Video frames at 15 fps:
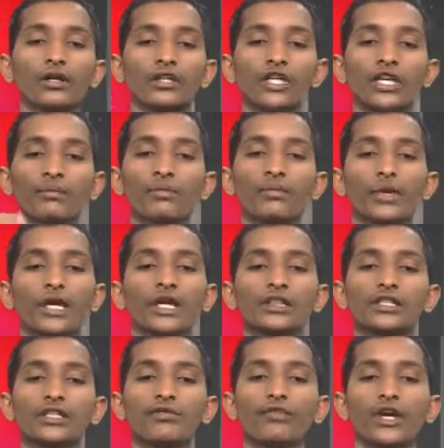Keep
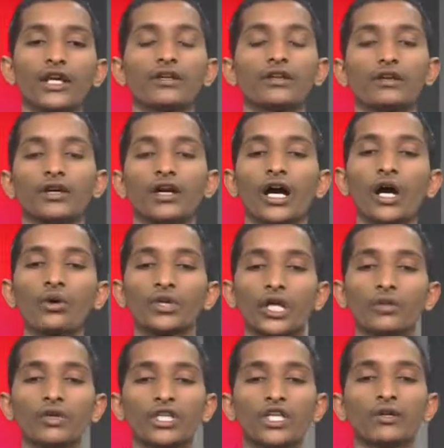healthy weight. How
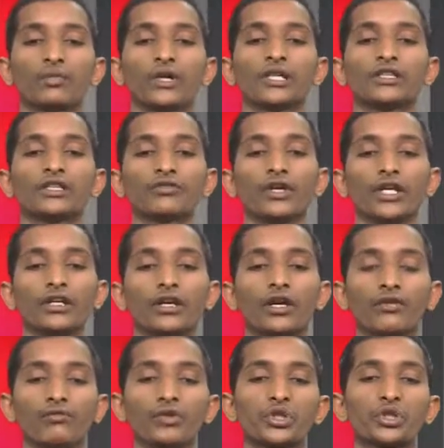can we keep healthy weight?
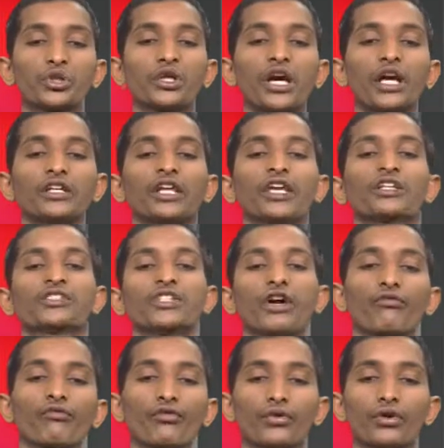We should not take
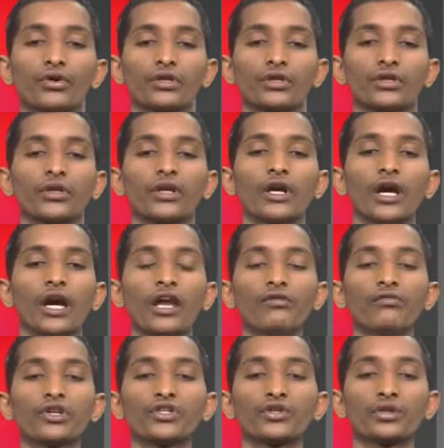junk food, and
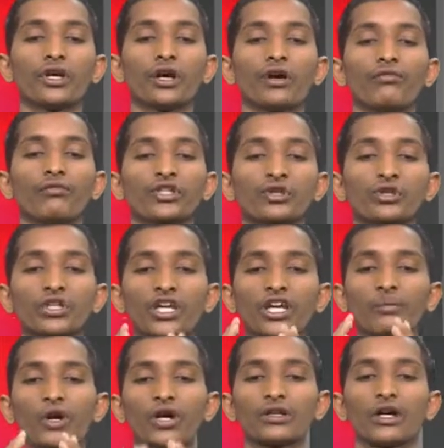we should
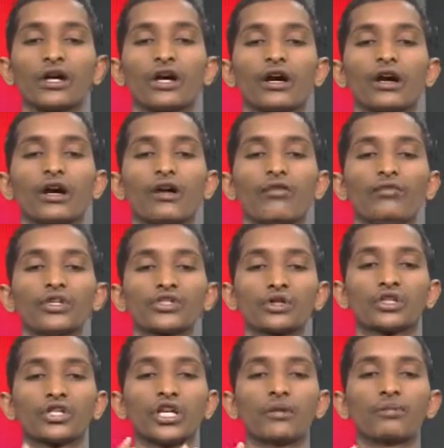keep
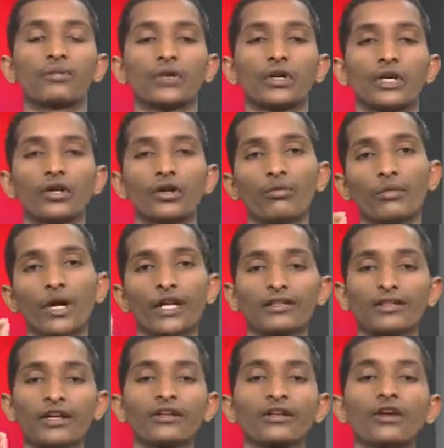in our mind
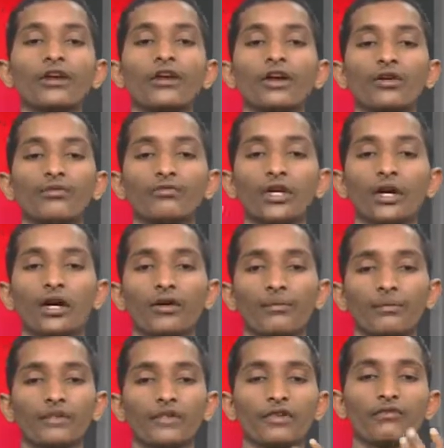that
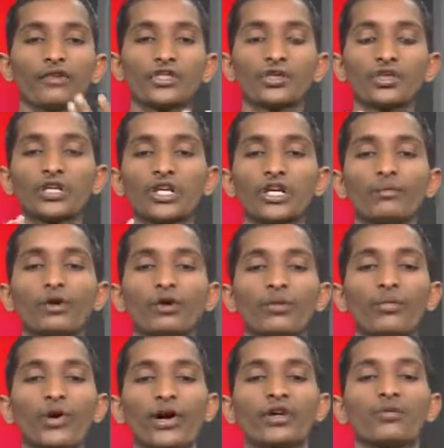we should keep our
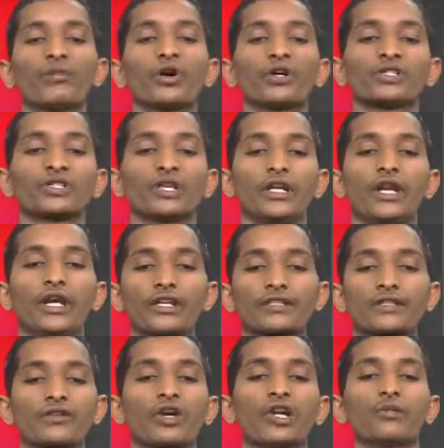body mass
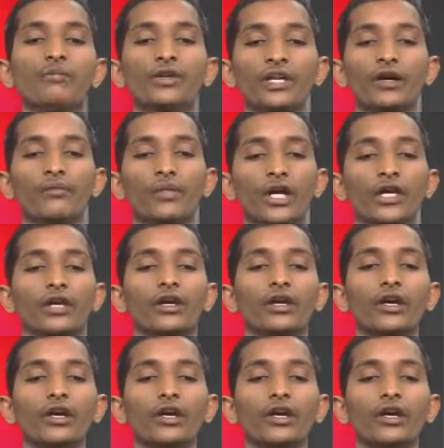index called BMI.